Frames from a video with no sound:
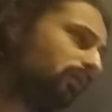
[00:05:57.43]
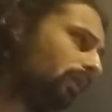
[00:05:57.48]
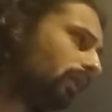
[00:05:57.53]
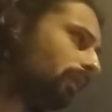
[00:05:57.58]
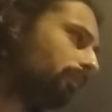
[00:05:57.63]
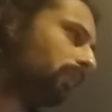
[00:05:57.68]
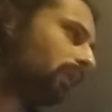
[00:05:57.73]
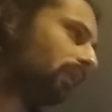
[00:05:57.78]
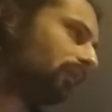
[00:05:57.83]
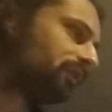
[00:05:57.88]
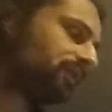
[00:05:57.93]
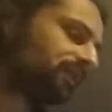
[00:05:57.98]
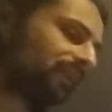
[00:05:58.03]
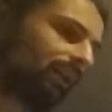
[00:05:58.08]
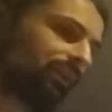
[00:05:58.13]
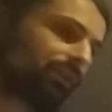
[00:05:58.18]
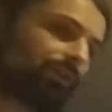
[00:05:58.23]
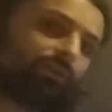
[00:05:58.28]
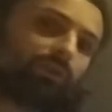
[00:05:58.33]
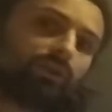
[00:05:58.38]
above
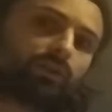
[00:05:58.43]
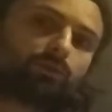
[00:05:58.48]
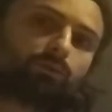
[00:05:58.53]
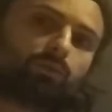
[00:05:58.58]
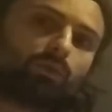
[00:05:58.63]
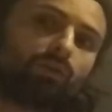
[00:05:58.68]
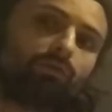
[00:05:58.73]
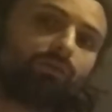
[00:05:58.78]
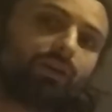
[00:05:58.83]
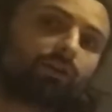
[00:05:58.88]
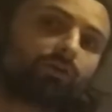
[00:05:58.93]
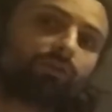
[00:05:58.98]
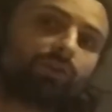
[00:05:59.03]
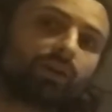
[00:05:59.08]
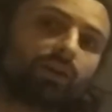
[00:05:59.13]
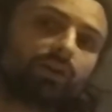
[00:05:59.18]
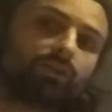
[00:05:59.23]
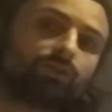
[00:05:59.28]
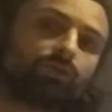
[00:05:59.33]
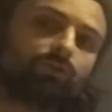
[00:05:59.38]
Chatteris, where
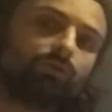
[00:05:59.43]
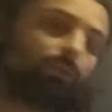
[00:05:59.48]
recreational